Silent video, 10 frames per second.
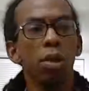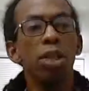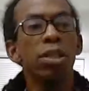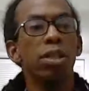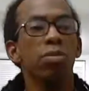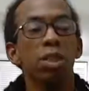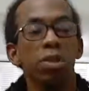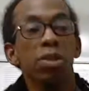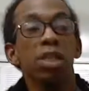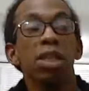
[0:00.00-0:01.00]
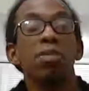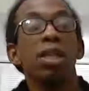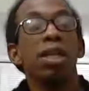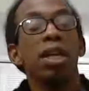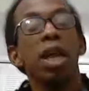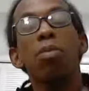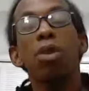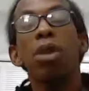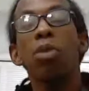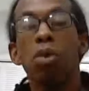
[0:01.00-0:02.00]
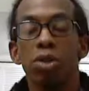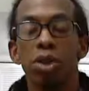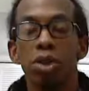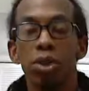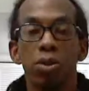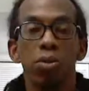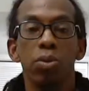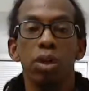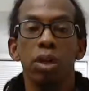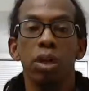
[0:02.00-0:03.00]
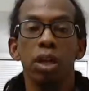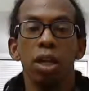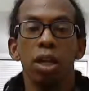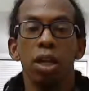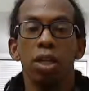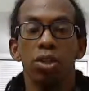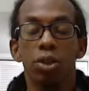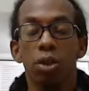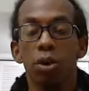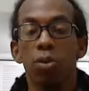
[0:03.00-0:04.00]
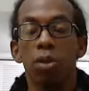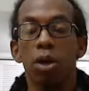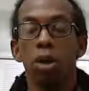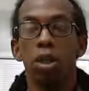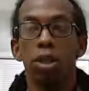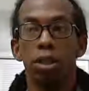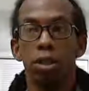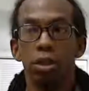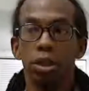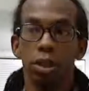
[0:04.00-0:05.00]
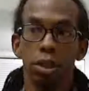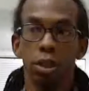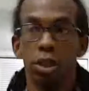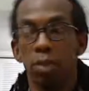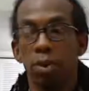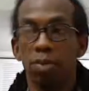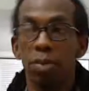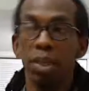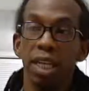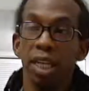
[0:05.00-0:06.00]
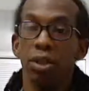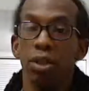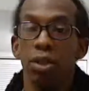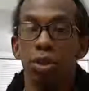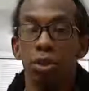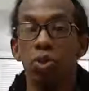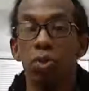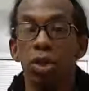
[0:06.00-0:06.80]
what's within me that I really want to do. So this person began to search